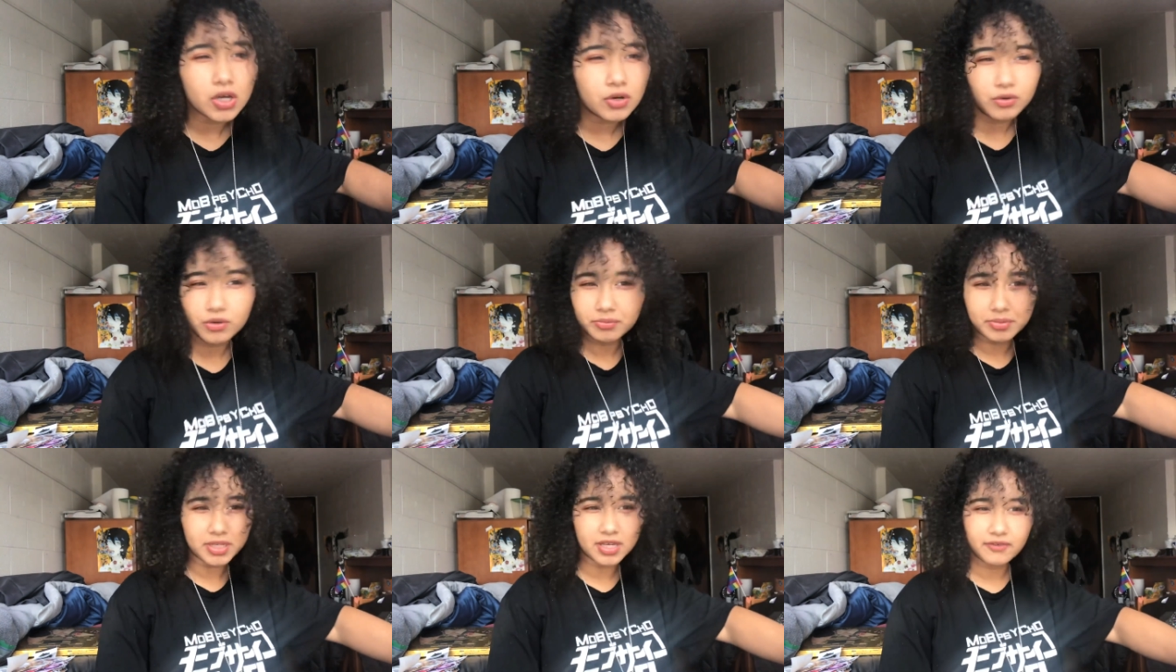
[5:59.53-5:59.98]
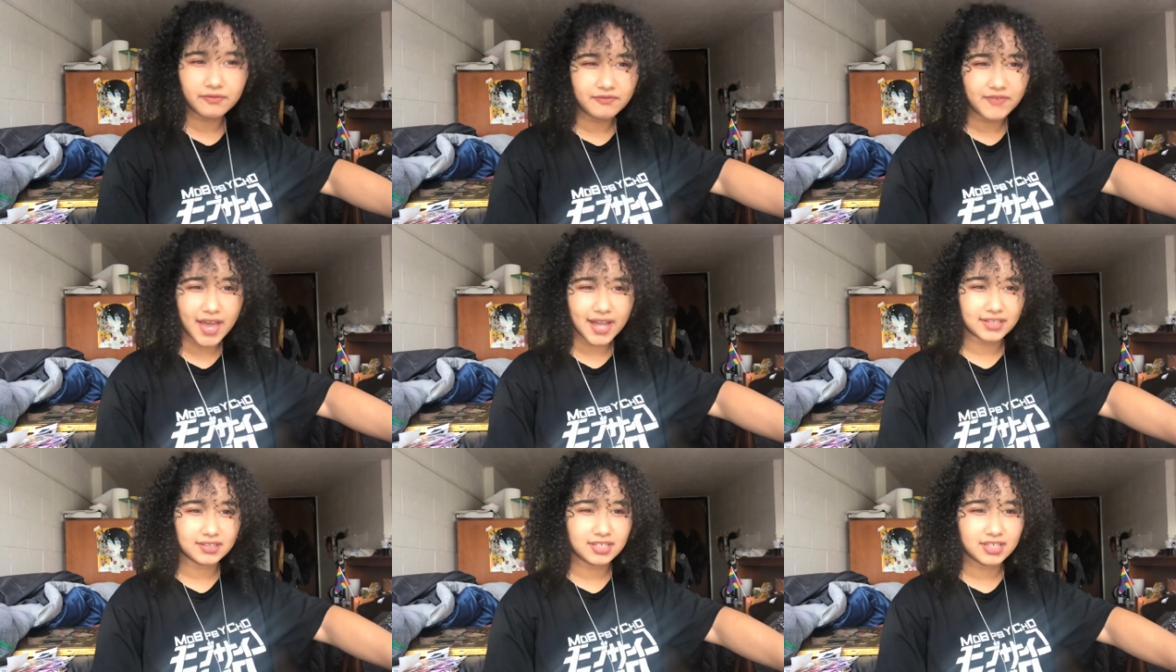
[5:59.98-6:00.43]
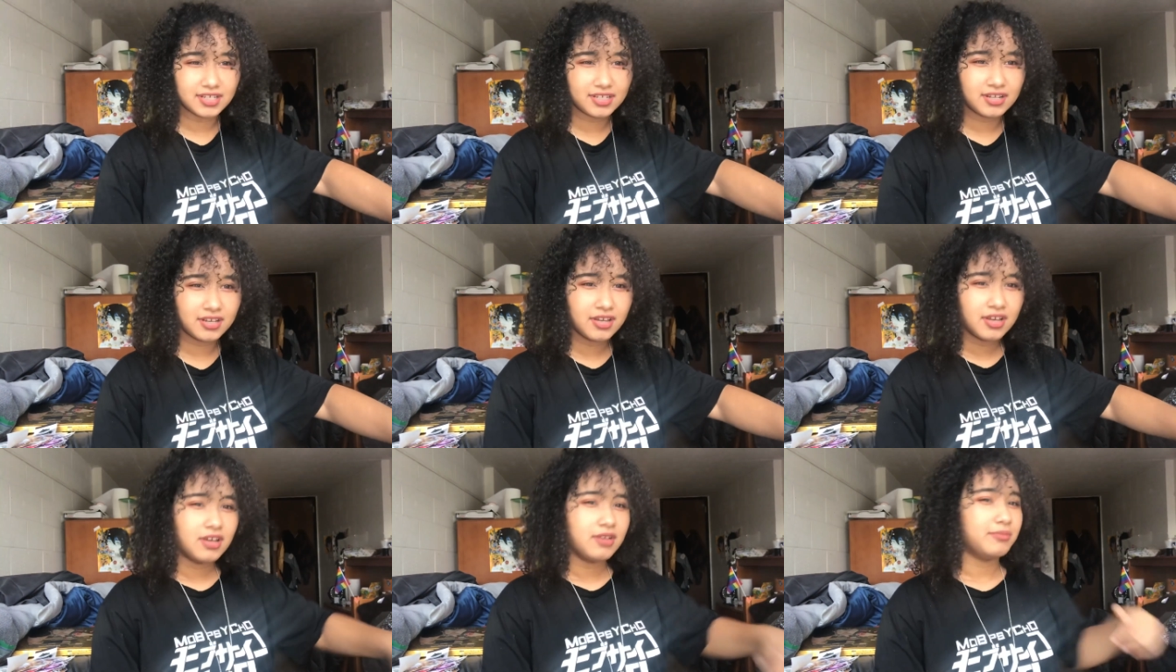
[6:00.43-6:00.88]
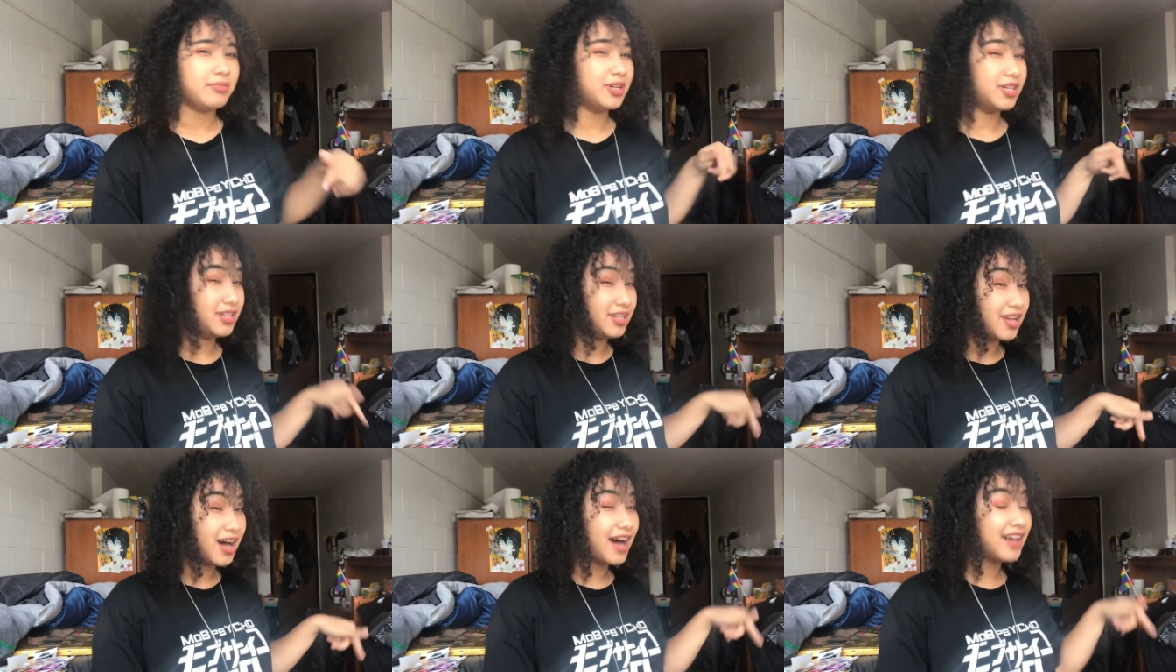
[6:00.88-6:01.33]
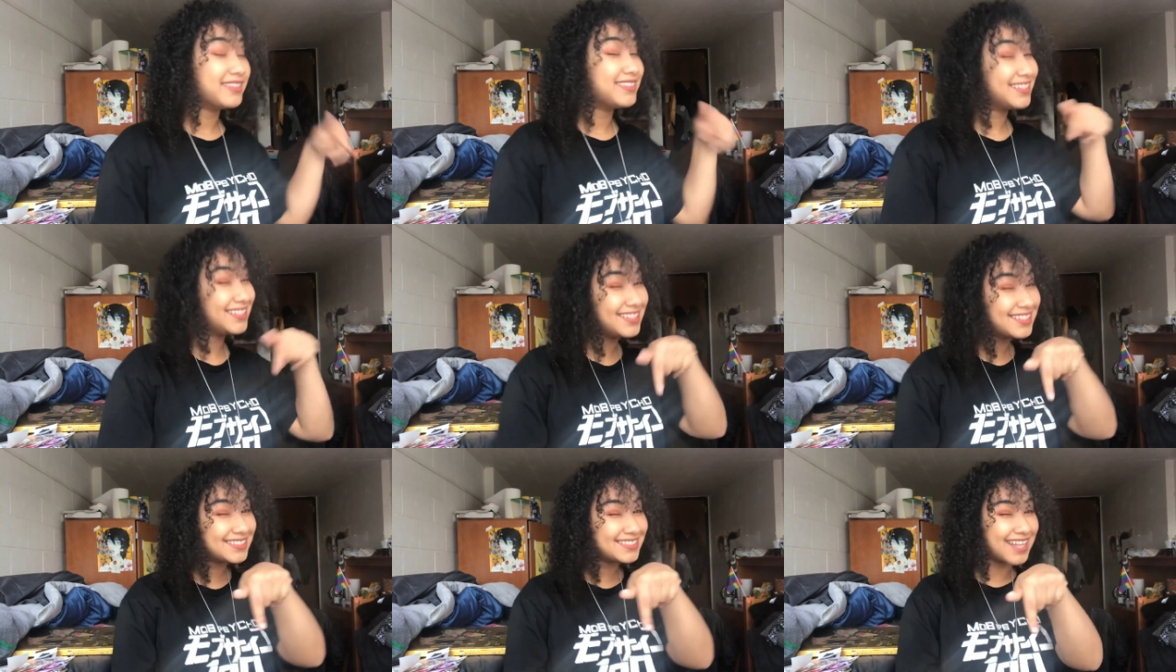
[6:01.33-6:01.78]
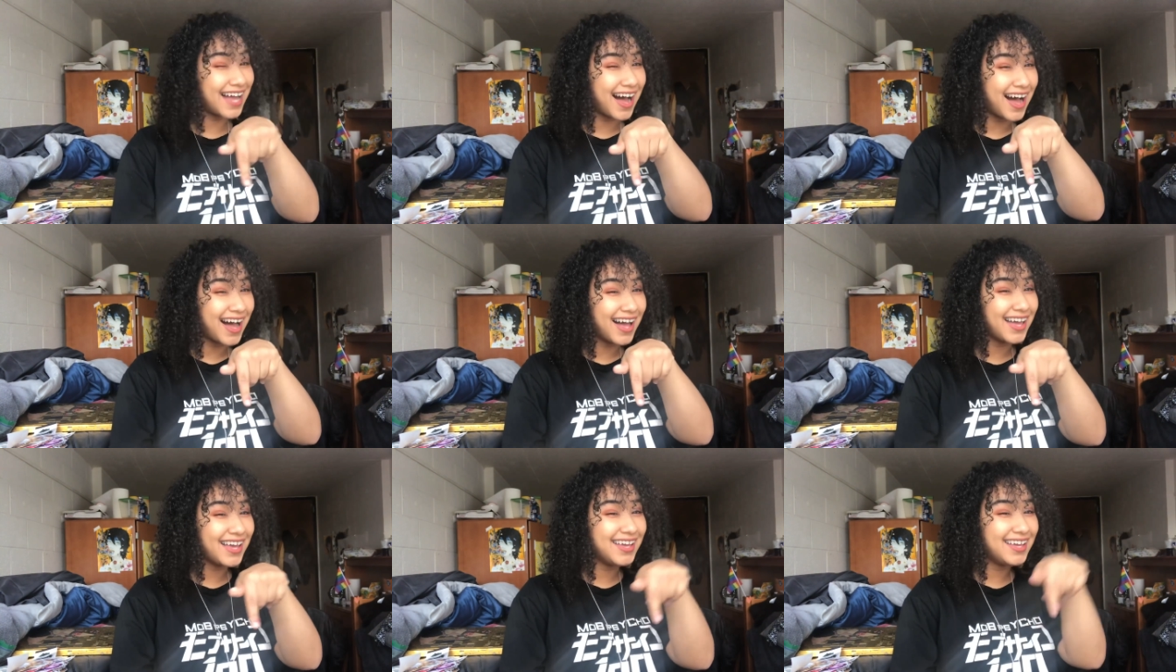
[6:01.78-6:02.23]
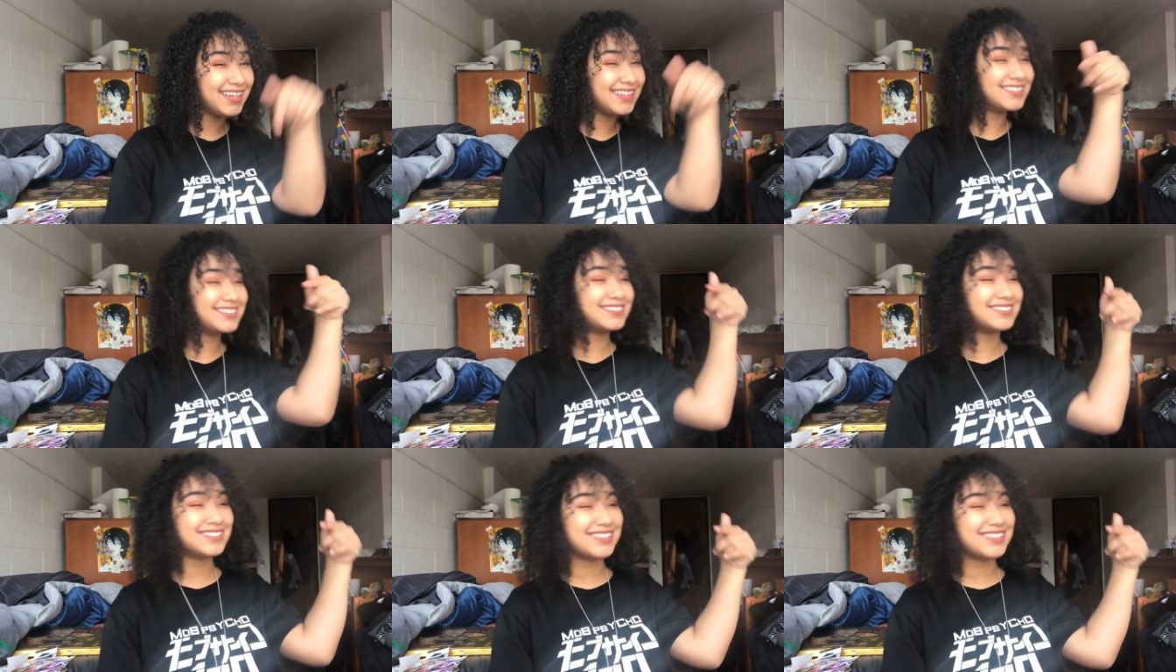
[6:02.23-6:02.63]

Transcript: would be affected, but not the design.